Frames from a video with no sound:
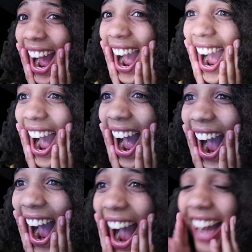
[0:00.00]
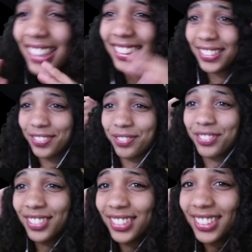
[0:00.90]

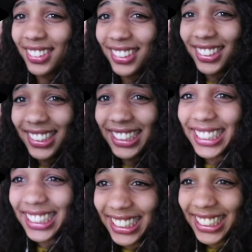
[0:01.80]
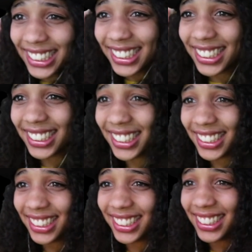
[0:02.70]

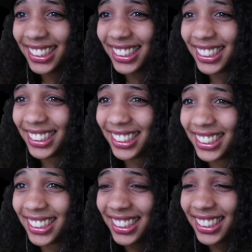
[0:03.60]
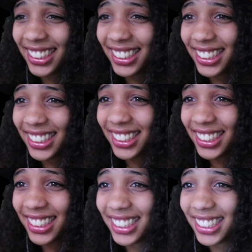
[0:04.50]

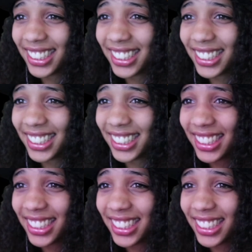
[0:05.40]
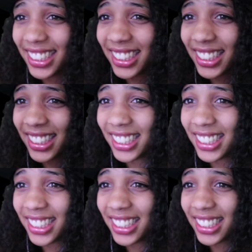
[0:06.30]

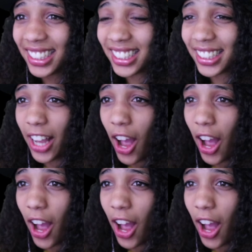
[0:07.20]
Nothing is said.